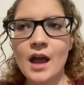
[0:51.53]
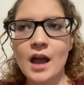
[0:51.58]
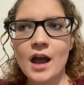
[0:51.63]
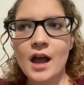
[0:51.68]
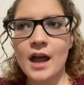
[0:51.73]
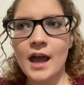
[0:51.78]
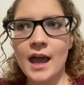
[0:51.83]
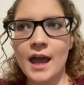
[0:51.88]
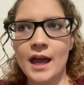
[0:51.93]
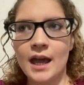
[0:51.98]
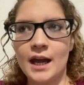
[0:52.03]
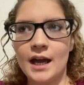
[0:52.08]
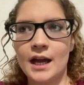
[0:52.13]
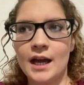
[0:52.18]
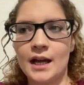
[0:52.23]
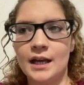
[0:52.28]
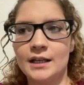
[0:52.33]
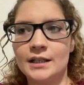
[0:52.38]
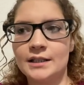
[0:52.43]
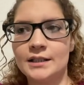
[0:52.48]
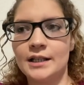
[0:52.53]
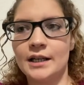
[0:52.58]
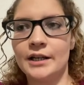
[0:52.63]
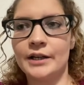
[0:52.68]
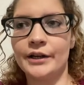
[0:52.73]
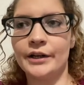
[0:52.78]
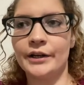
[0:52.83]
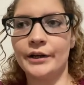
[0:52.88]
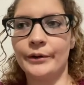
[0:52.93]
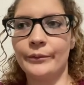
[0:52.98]

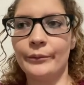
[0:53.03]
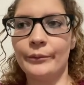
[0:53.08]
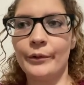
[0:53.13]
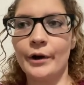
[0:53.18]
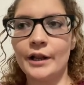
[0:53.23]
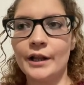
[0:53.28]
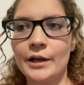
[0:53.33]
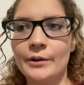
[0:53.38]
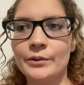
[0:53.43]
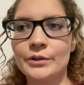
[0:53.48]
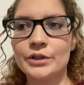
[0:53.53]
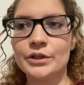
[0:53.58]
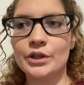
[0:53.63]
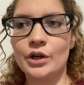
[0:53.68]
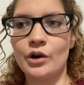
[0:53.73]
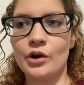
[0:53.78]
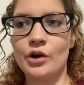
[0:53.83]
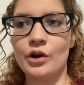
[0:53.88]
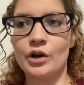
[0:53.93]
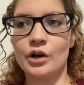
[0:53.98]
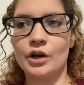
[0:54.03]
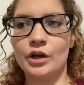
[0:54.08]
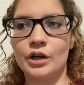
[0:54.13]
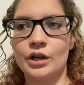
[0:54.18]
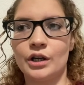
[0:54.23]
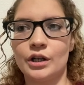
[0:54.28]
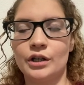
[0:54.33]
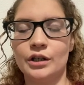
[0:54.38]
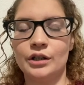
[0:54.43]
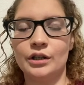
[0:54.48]
And while I was
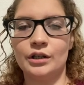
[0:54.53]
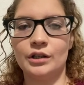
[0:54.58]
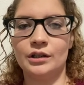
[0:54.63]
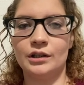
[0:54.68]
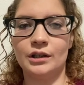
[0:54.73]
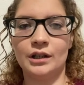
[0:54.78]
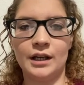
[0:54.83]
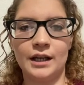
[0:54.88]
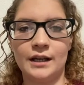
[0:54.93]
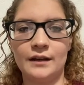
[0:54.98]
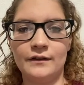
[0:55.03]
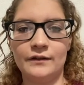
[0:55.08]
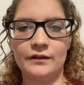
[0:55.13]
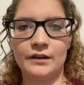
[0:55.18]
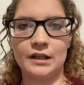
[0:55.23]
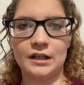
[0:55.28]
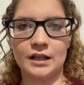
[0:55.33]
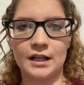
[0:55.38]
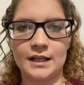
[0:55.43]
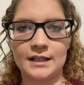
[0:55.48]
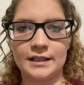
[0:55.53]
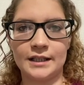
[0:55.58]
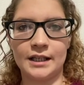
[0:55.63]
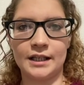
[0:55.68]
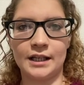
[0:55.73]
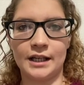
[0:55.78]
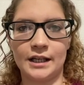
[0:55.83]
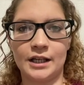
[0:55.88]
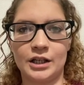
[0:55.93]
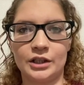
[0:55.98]
on leave in Alaska,
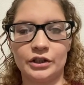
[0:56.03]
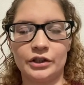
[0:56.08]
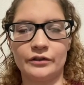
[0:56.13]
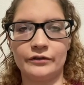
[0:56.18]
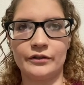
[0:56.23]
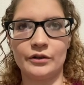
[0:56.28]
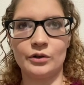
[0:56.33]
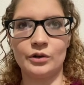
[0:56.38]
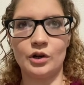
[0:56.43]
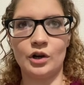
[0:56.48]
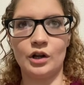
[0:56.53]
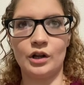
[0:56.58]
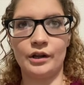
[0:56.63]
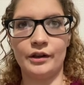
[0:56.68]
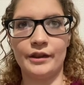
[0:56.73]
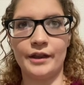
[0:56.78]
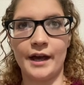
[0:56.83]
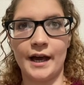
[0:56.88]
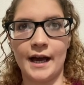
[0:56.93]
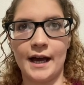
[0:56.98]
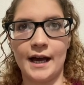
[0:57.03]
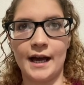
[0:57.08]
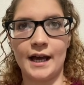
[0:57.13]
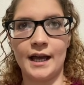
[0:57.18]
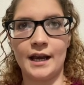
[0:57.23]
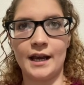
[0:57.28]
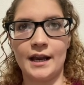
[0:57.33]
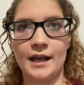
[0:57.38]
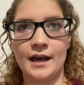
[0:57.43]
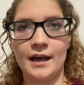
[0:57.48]
I got the phone call
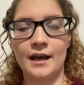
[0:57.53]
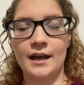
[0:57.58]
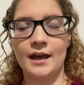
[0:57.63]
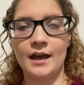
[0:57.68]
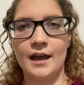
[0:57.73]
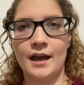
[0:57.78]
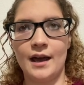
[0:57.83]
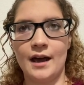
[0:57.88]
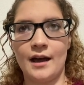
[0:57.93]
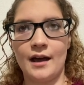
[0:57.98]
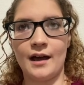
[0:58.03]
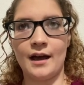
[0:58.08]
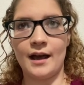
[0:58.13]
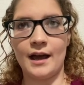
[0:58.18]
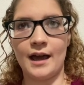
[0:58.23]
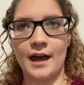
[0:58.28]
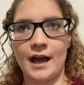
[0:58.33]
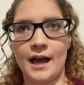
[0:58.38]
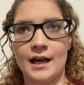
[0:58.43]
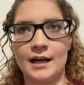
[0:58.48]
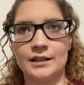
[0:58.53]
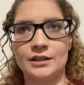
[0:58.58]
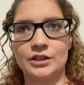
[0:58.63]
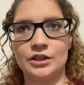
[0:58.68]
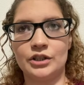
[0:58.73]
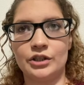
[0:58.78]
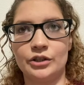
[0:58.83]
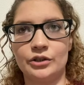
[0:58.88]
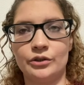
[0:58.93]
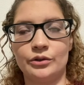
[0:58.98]
that I had
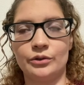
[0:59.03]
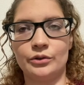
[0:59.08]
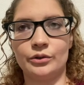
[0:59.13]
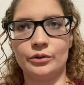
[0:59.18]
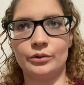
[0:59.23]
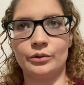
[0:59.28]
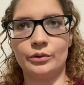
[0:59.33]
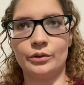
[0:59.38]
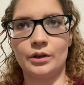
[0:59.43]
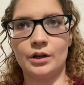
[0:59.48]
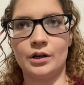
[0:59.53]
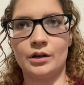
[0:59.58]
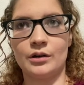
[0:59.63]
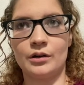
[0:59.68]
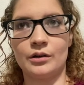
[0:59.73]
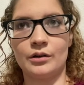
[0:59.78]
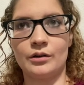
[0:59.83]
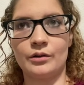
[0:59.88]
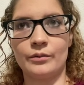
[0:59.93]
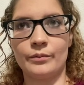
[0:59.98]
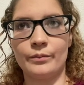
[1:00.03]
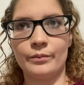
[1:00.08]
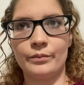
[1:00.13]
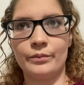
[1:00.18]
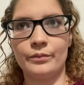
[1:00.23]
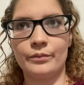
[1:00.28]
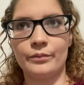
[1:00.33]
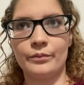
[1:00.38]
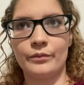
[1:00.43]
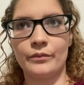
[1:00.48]
to
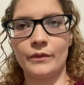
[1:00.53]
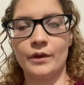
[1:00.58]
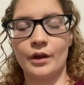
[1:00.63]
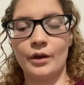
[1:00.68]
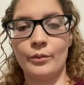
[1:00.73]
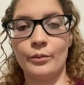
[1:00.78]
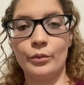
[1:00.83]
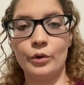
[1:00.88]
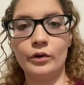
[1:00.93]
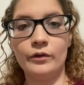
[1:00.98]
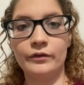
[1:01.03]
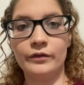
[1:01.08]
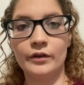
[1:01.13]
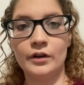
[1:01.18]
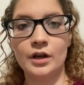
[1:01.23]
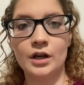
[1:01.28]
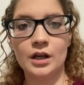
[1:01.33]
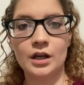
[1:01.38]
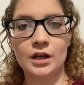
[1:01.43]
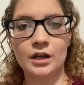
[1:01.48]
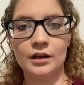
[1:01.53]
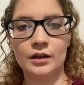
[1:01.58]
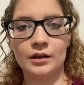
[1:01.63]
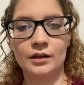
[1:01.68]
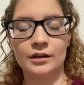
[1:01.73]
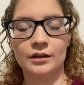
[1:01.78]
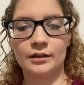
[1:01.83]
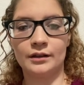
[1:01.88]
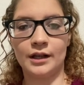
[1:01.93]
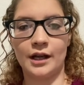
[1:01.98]
move.
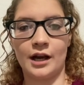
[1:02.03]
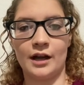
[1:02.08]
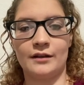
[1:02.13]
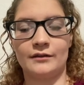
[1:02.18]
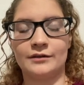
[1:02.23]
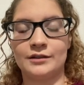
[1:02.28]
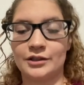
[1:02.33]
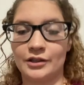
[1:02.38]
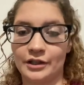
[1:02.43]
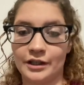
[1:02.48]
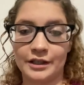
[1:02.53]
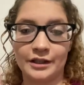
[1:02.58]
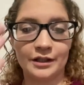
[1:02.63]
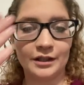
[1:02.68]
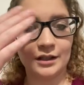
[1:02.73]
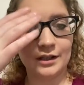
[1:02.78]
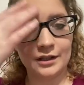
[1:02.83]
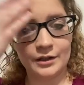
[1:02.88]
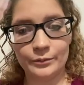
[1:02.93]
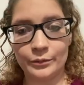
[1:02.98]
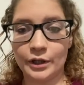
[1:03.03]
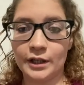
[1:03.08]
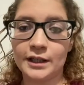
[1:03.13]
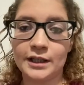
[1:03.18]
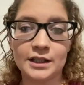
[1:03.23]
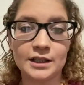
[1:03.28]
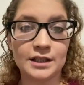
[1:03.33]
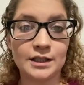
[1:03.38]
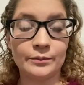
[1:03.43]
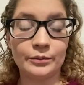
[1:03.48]
Yeah, sorry,
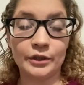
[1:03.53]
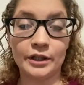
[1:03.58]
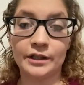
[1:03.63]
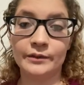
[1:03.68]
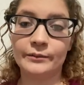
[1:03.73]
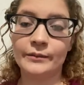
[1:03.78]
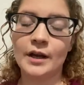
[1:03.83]
pregnancy brain.